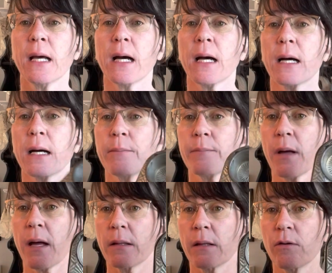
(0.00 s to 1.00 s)

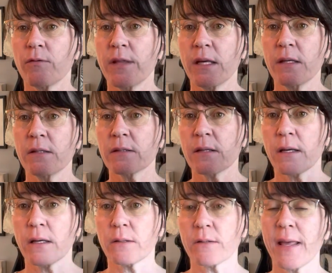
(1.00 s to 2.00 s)
I love these,
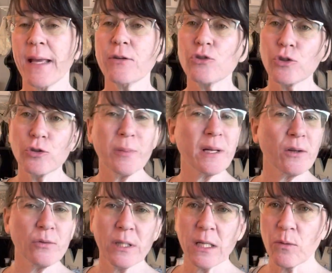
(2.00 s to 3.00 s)
and they had two, but I
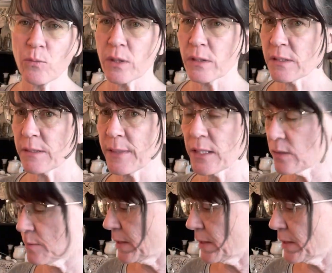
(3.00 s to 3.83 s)
only got one. Somebody else might